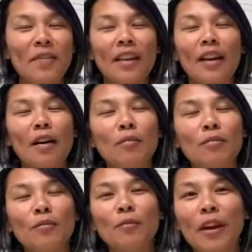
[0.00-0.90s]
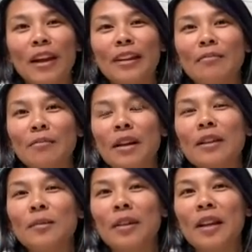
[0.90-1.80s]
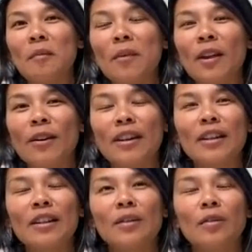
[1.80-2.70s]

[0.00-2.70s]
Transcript: Um, when my husband and I married,